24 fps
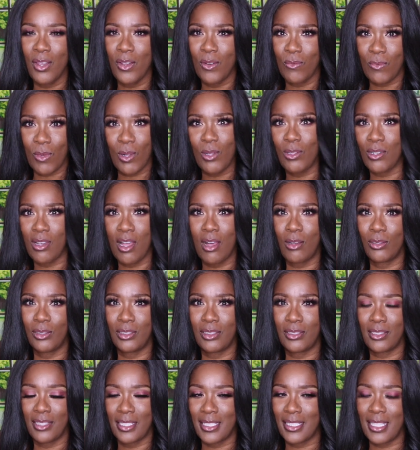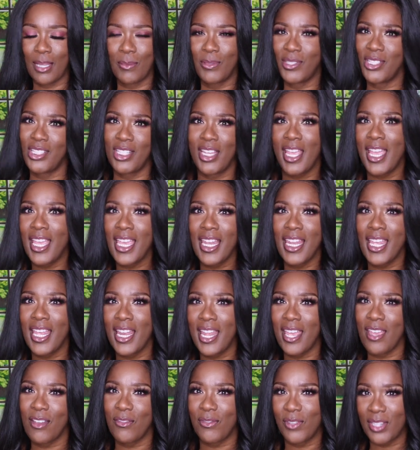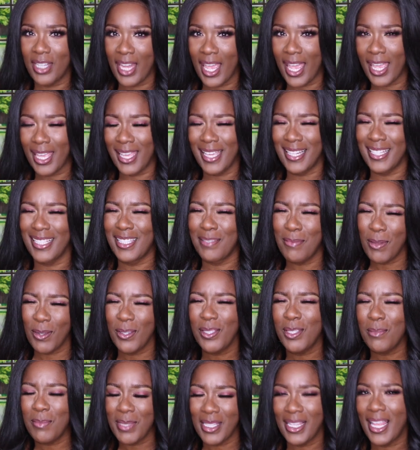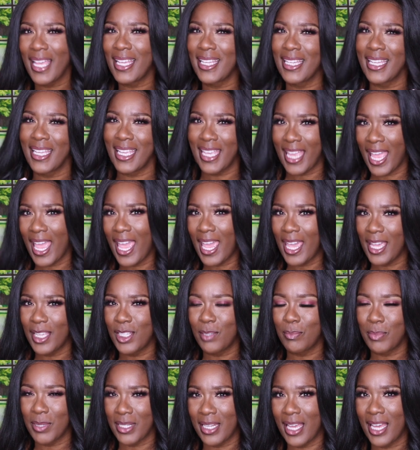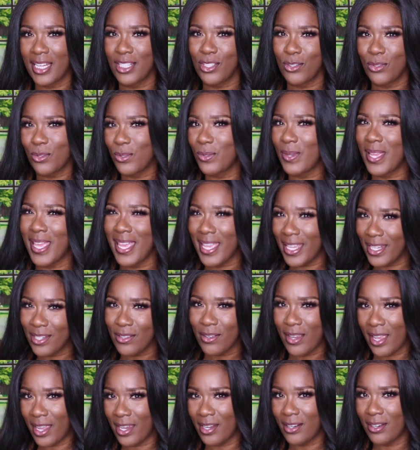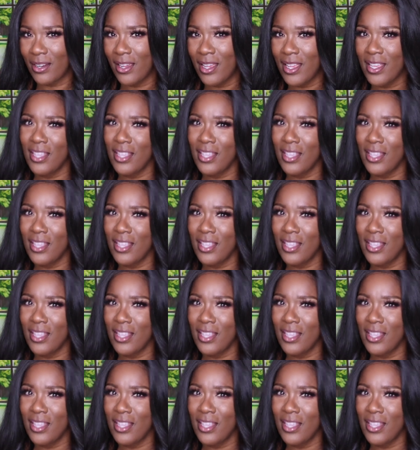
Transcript: roller coaster because I was checking it every day and it's supposed to be like a gauge but not a true indicator.